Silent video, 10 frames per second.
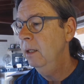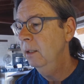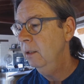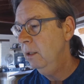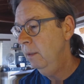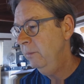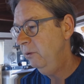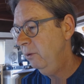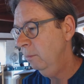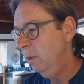It
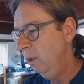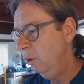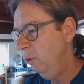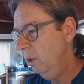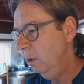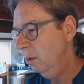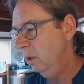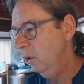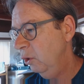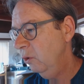comes from our Critical
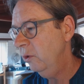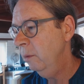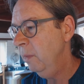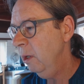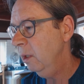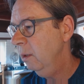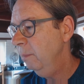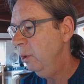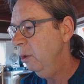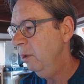Issues in America
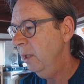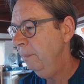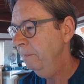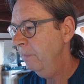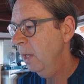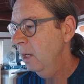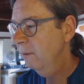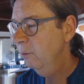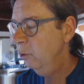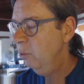program
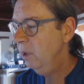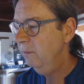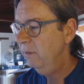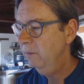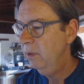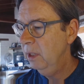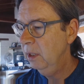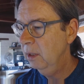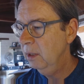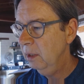for
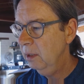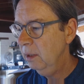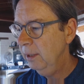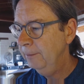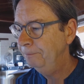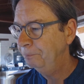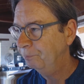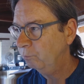2015 and 16.